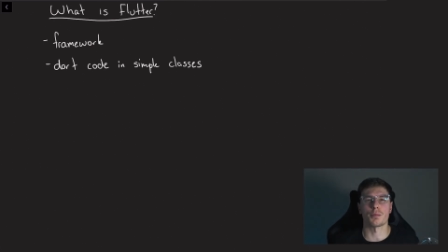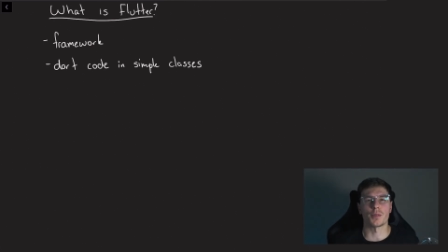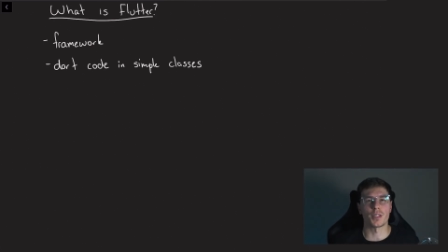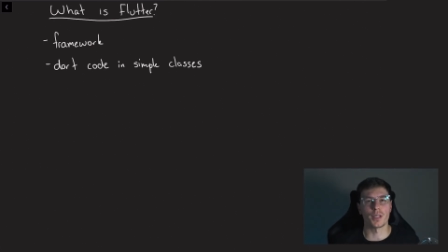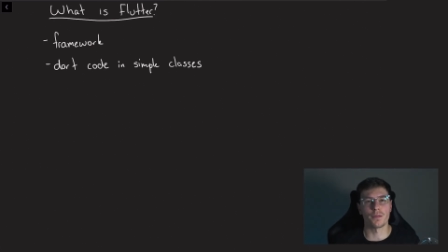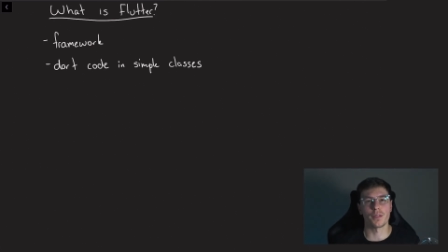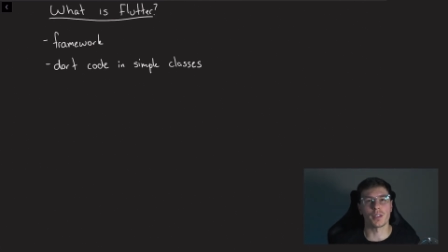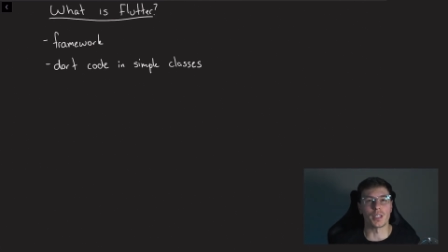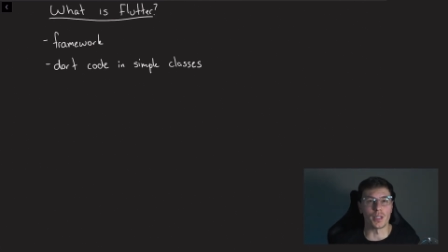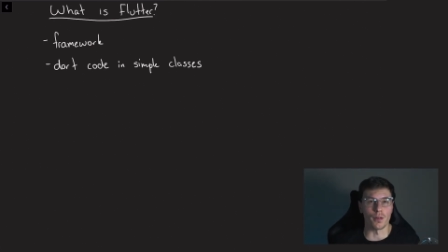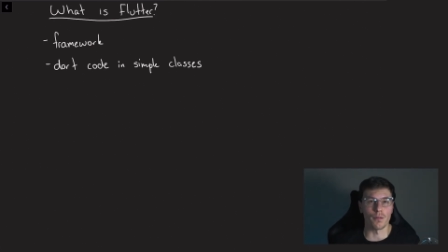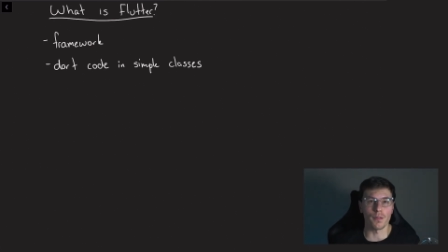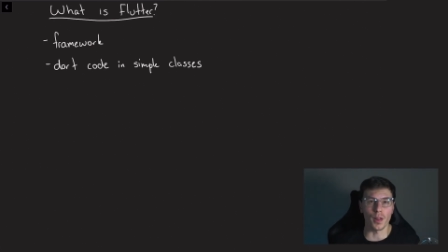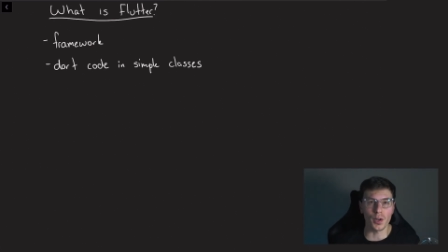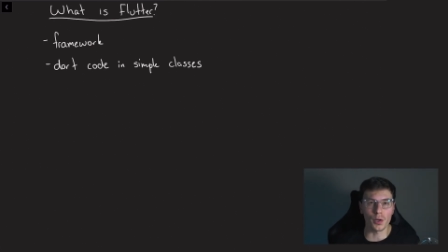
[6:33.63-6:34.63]
and specifically
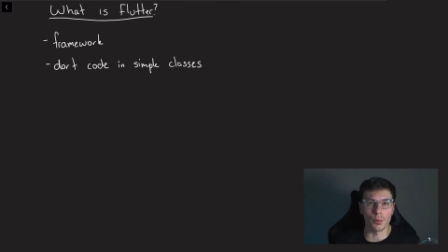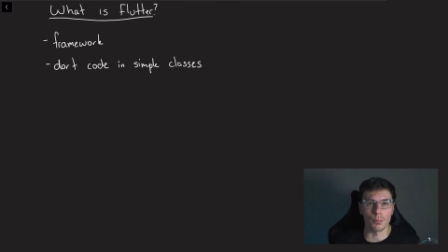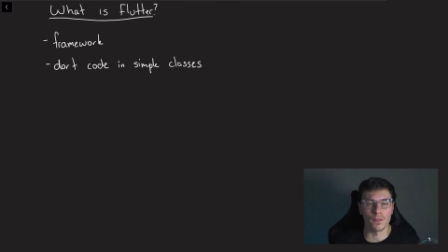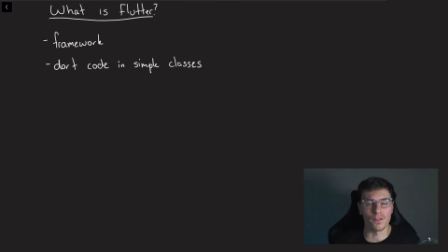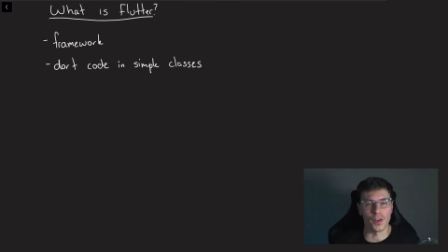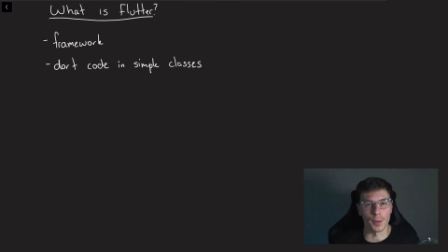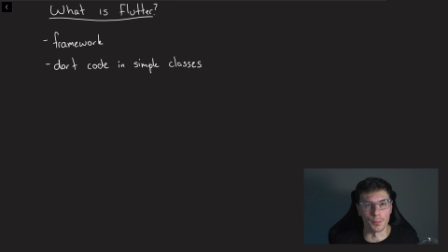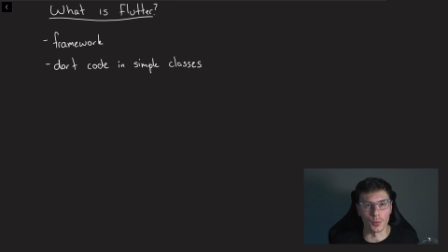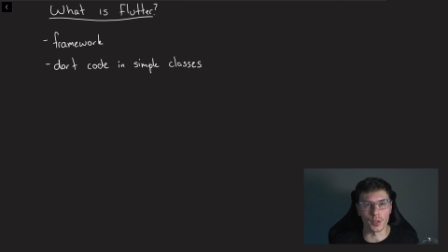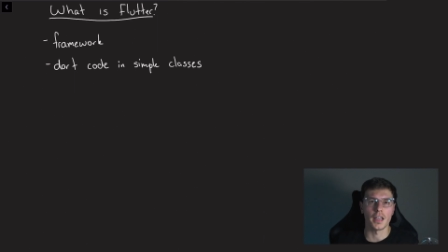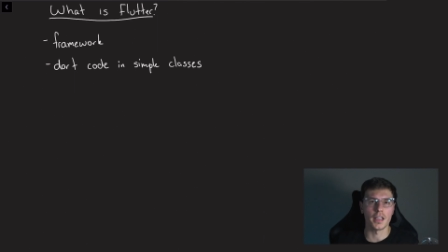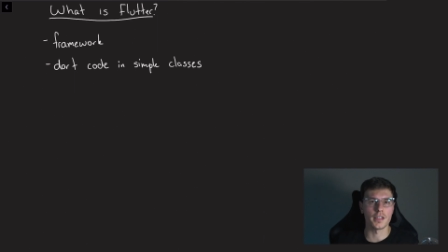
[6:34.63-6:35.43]
the Flutter framework,